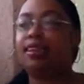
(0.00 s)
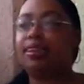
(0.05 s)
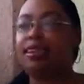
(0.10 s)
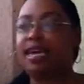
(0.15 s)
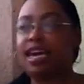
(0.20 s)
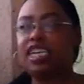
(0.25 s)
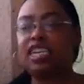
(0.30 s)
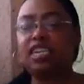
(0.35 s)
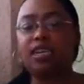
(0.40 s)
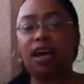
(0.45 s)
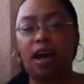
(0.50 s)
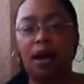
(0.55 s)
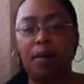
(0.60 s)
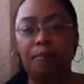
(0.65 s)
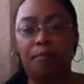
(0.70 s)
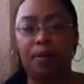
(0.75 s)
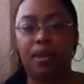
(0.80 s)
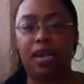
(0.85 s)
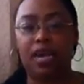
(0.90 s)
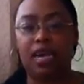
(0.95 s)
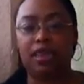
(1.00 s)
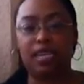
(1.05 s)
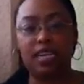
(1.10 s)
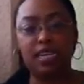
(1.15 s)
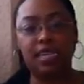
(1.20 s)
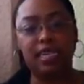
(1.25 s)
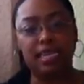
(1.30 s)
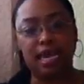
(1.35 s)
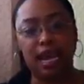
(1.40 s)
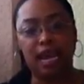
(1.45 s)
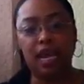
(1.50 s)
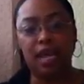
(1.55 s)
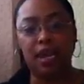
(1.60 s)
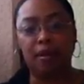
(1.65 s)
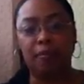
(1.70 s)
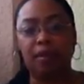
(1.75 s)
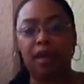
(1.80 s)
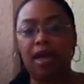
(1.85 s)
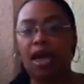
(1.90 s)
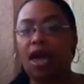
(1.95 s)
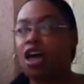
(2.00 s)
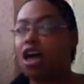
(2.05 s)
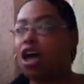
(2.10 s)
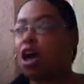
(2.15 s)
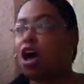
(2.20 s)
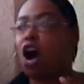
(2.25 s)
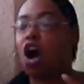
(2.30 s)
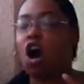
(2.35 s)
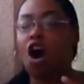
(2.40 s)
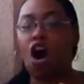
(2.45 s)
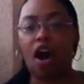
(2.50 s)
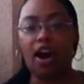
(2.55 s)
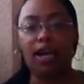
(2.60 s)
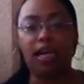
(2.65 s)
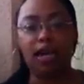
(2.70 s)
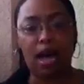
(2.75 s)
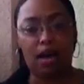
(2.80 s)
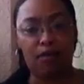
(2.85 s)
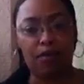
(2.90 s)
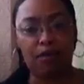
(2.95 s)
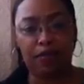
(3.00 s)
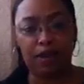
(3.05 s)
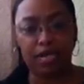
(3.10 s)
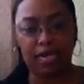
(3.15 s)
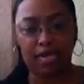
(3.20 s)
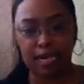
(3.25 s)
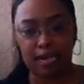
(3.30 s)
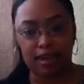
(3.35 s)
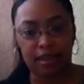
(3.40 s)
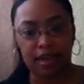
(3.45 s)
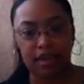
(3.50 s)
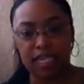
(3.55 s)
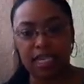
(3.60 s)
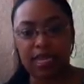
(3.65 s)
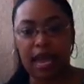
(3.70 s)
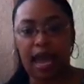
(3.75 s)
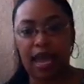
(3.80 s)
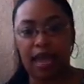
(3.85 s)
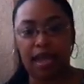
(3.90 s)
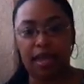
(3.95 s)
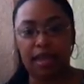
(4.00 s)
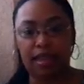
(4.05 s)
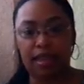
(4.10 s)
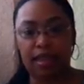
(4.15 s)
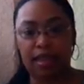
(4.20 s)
This company, this team, hardly ever visited their site.